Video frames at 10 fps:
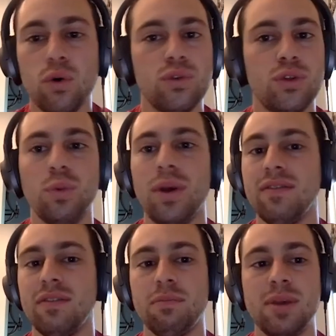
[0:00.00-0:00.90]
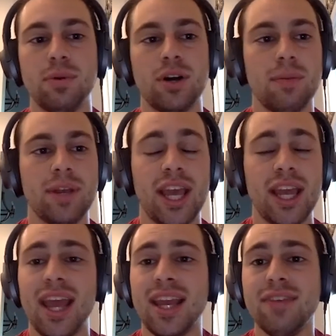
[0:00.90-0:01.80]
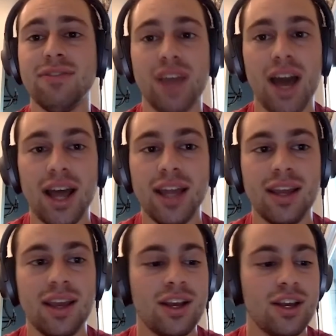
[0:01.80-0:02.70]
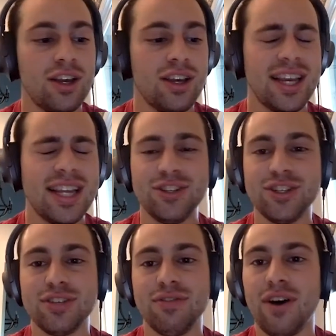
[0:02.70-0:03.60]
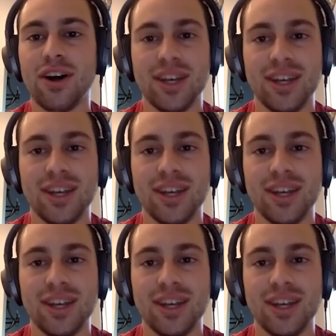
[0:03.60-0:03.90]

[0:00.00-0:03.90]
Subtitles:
new wave of people coming in. And if not, it's just fun.